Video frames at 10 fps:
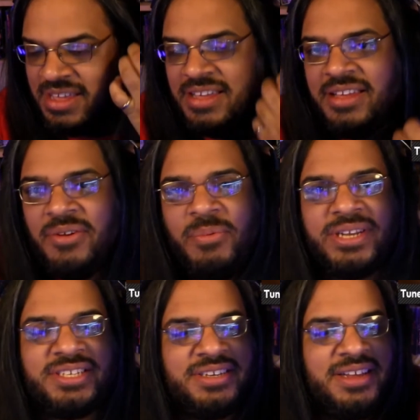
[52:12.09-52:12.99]
He doesn't
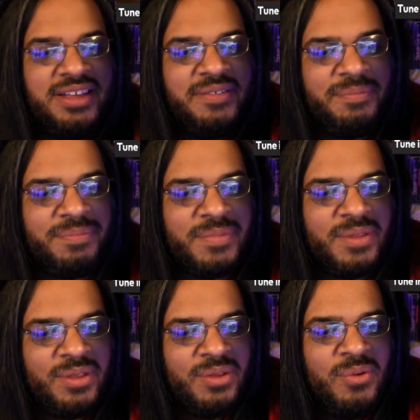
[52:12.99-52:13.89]
have any spirits,